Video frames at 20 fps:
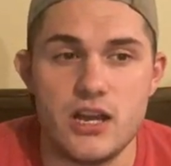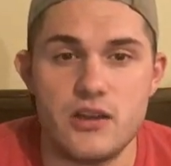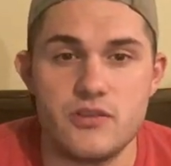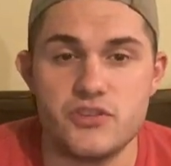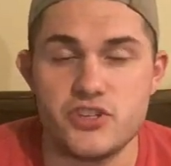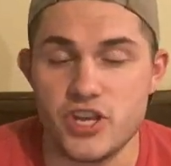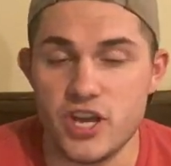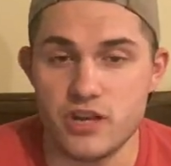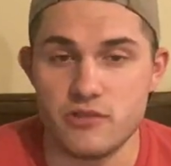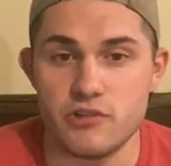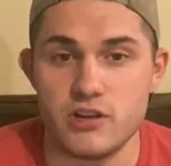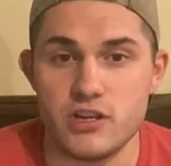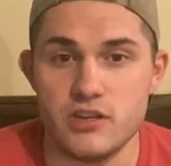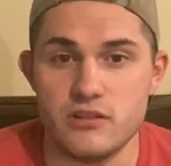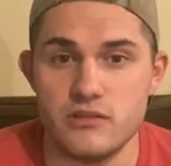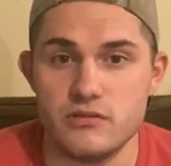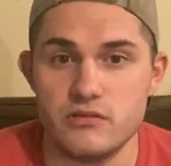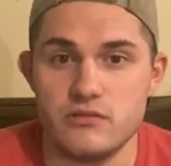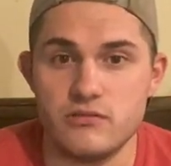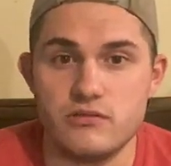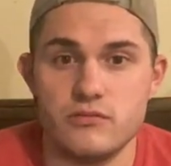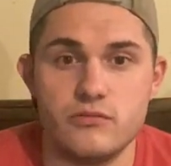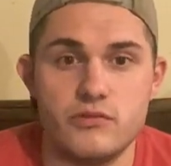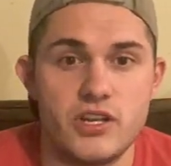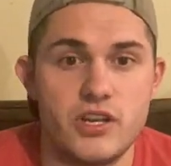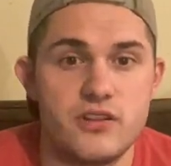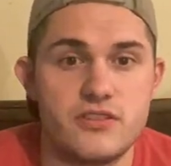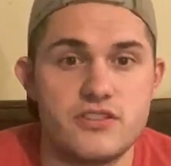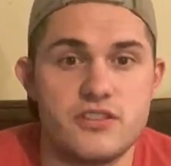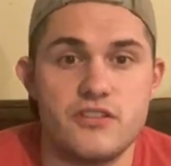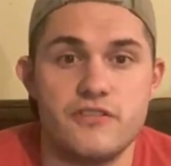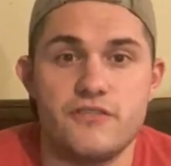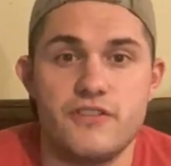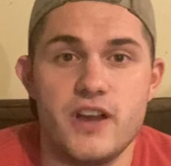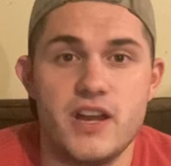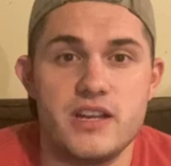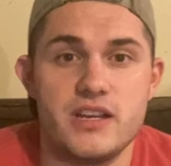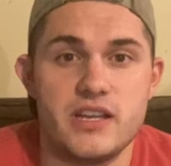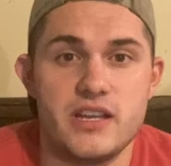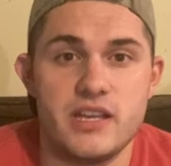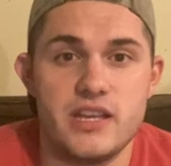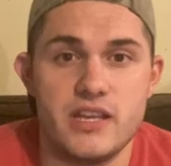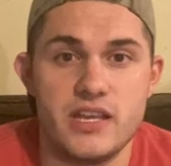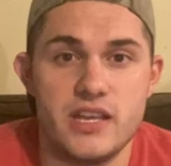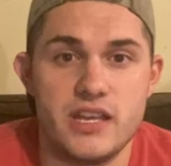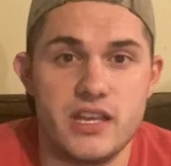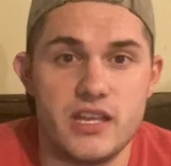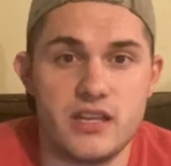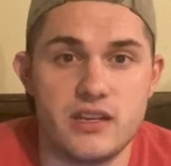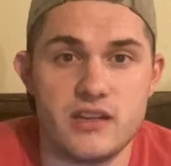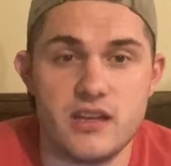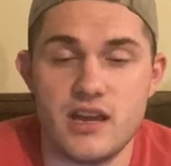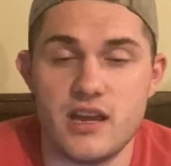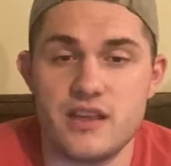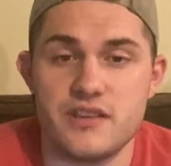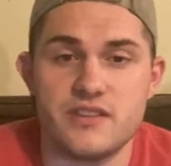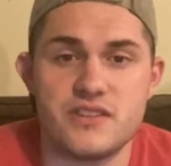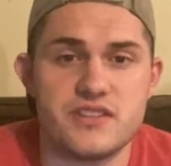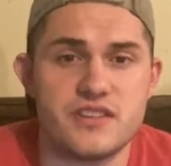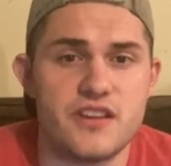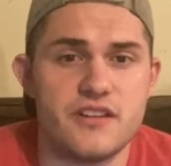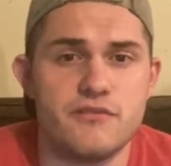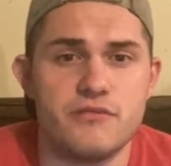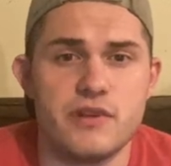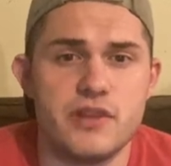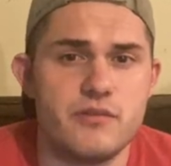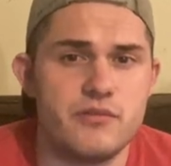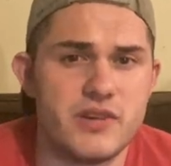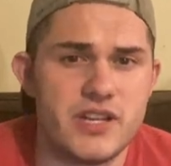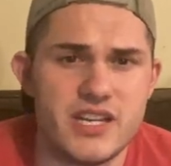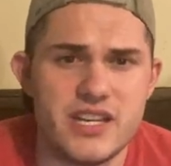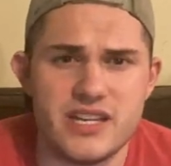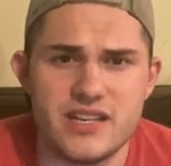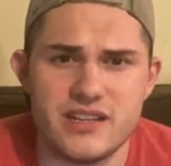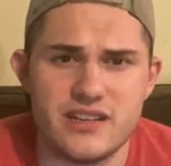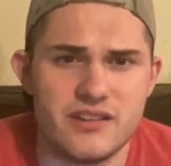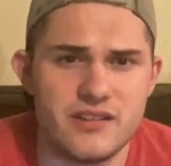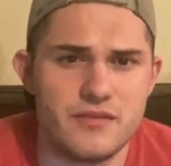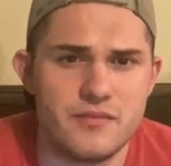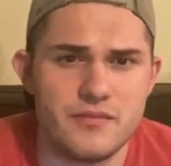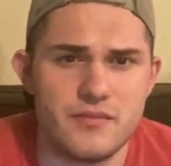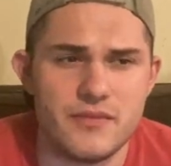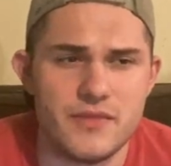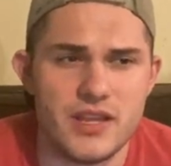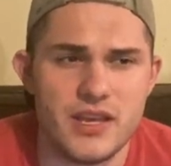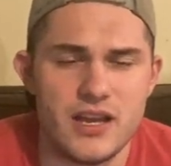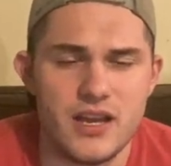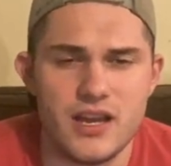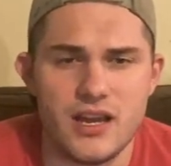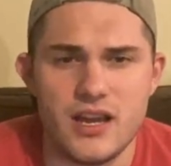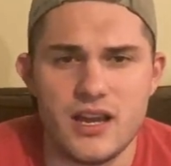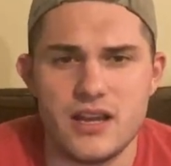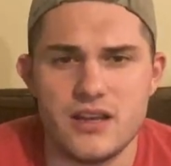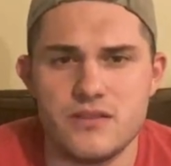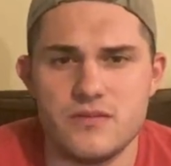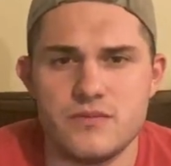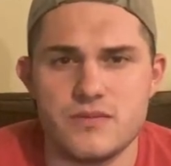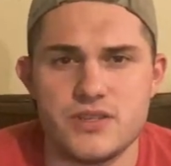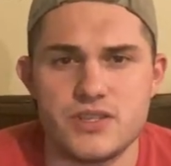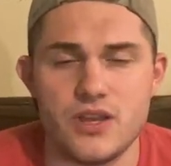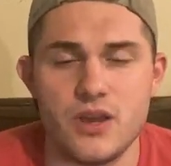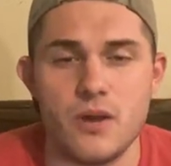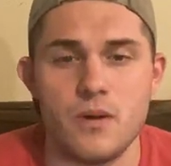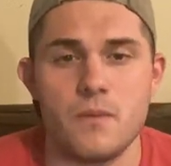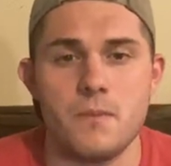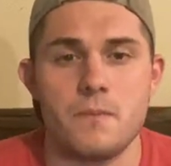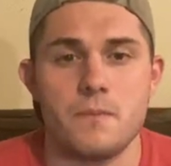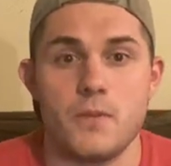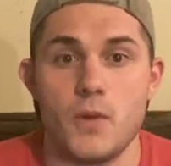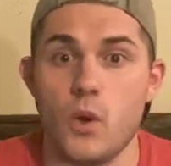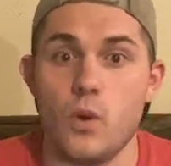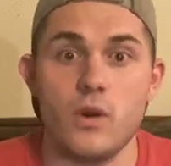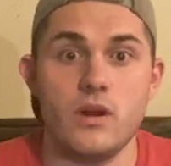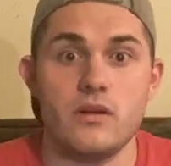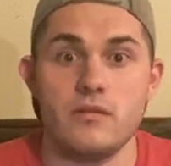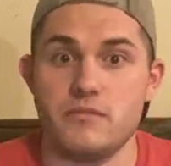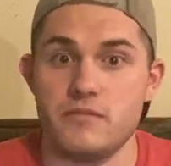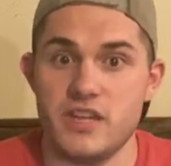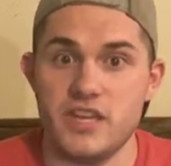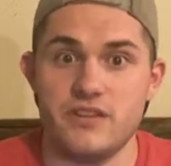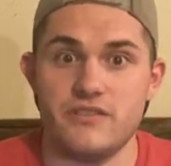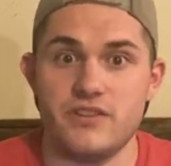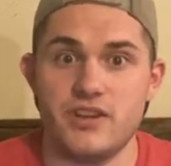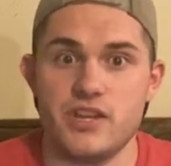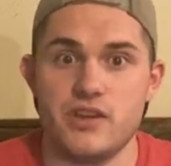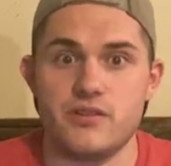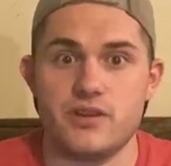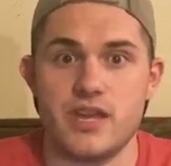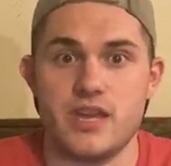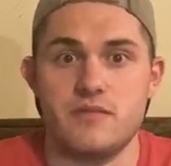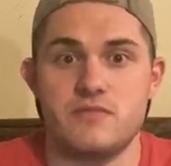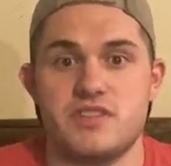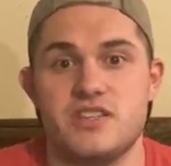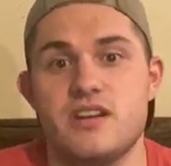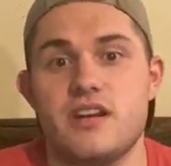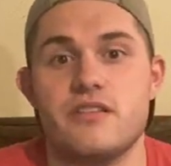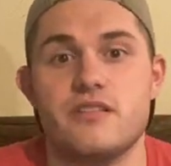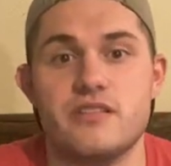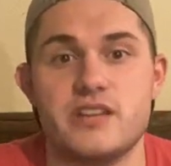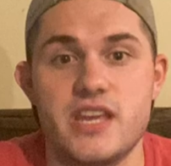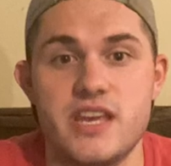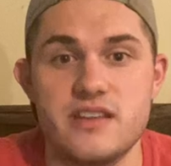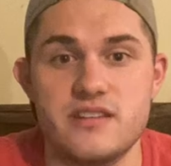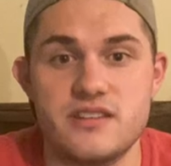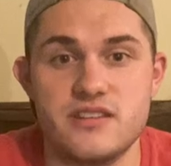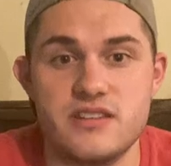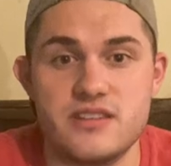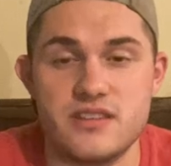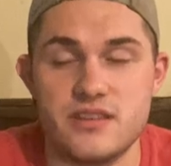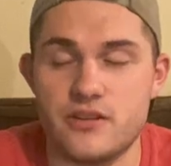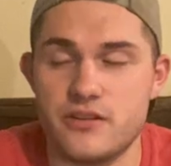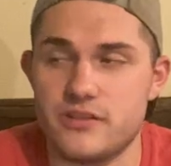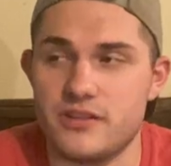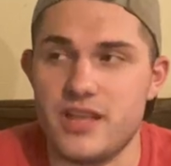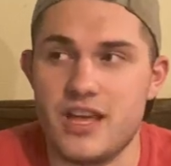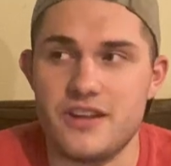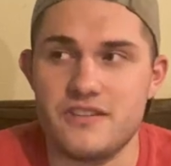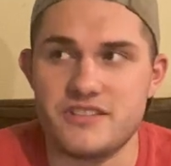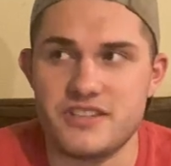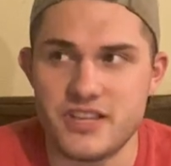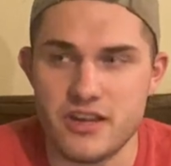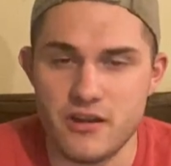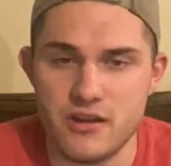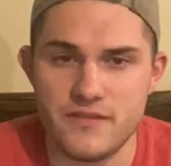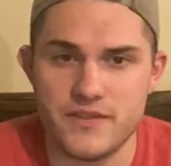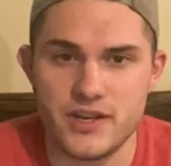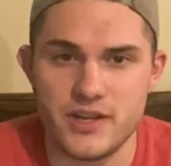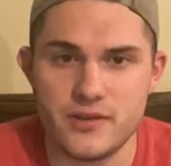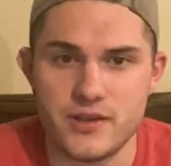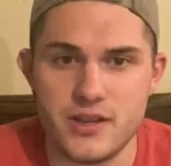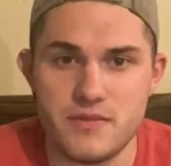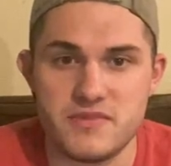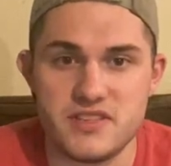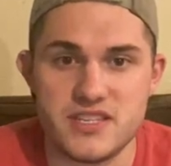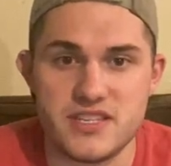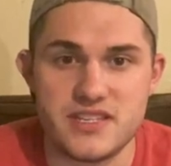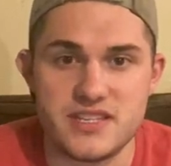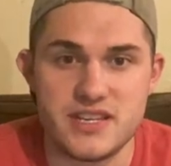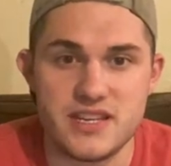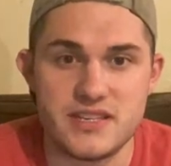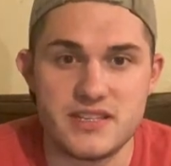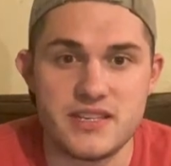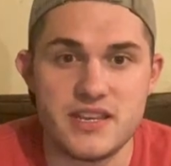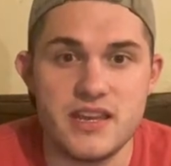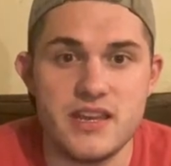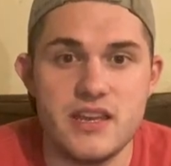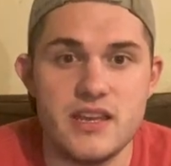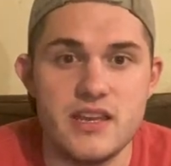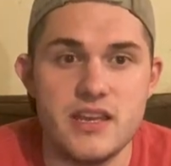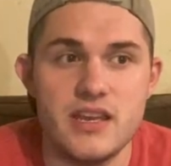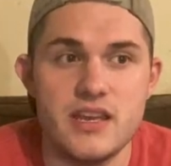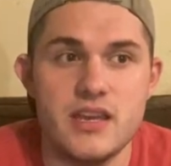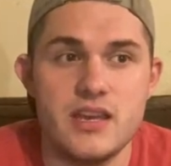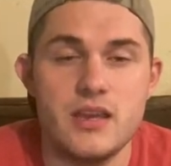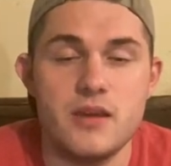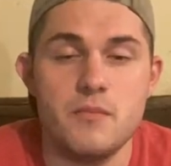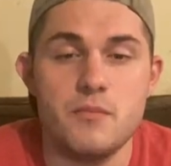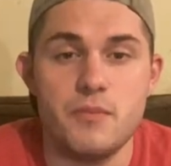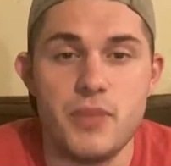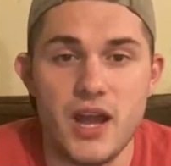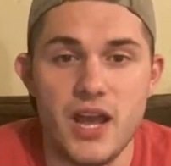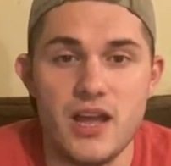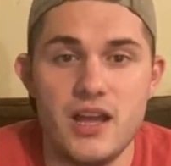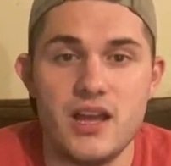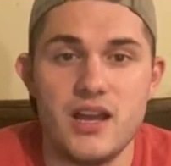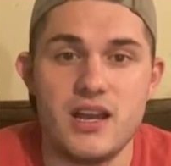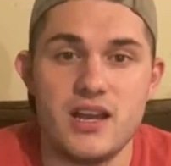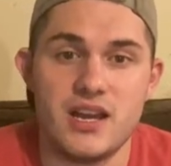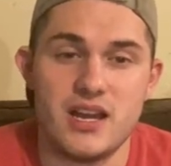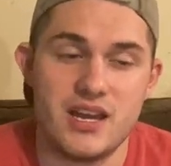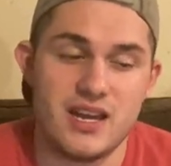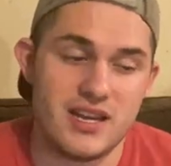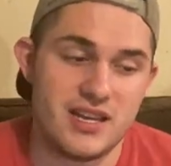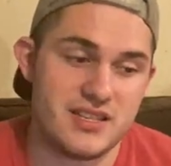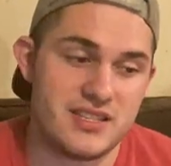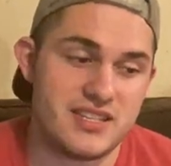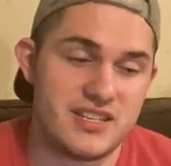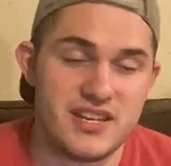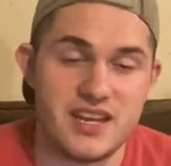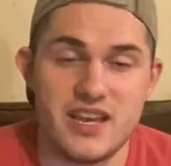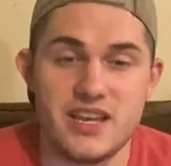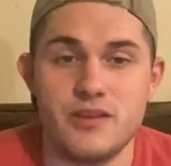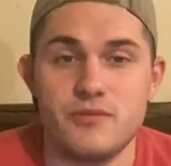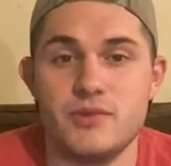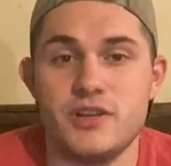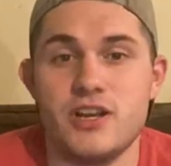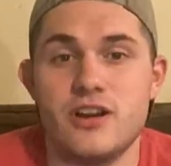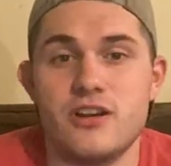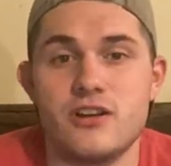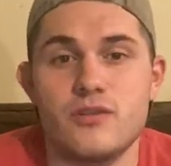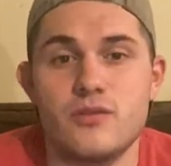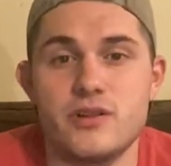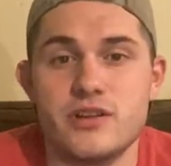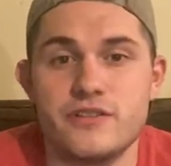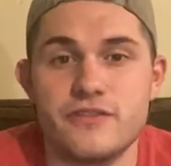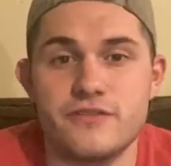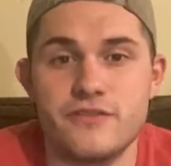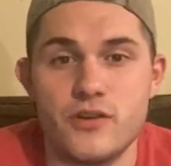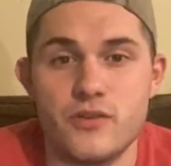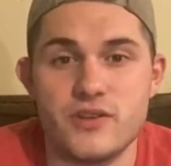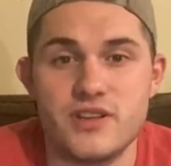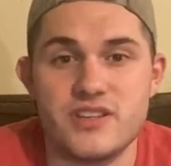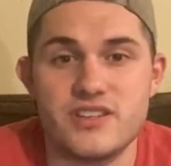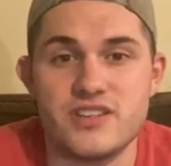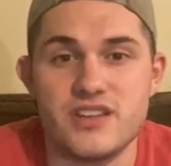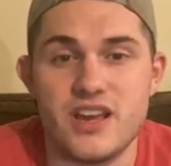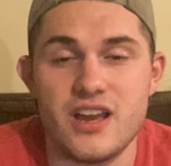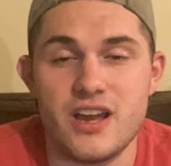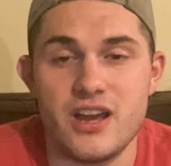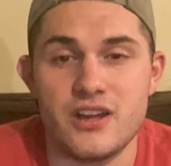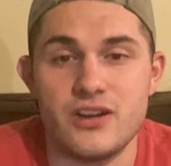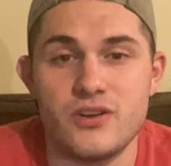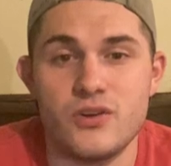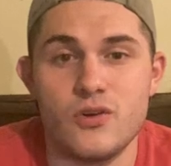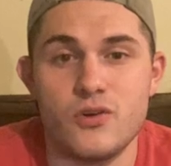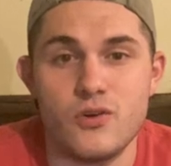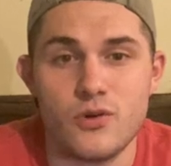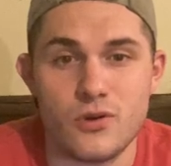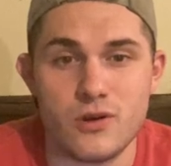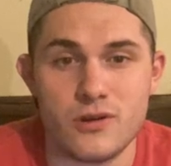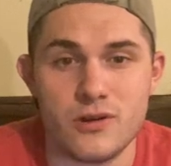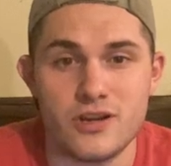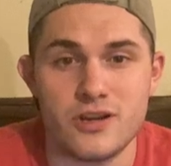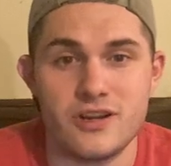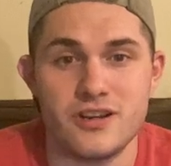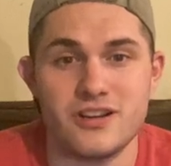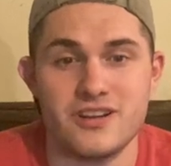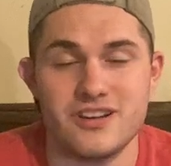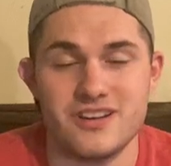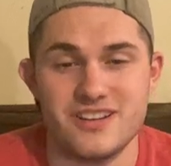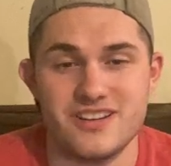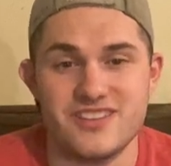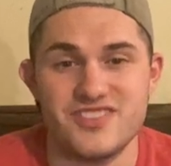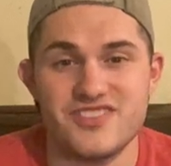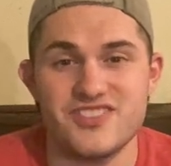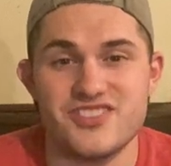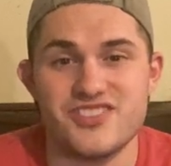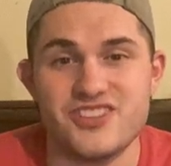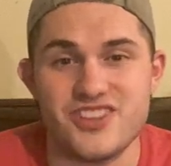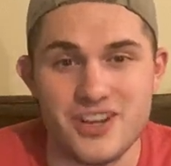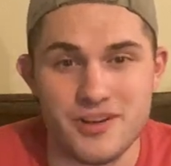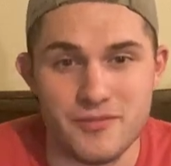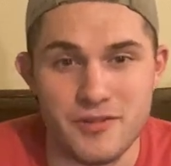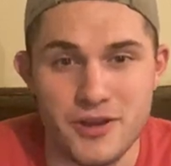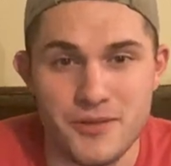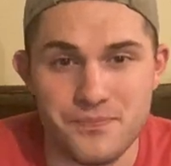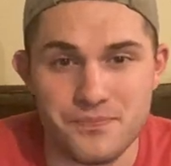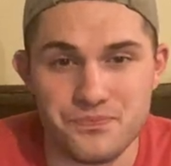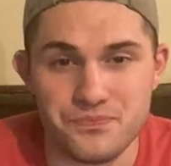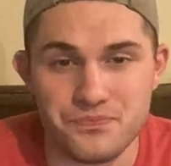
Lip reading: genre. We also find it in the stuff we read. Or in video games in other cases. There are a lot of scary video games these days. But today we are going to focus on horror cinema.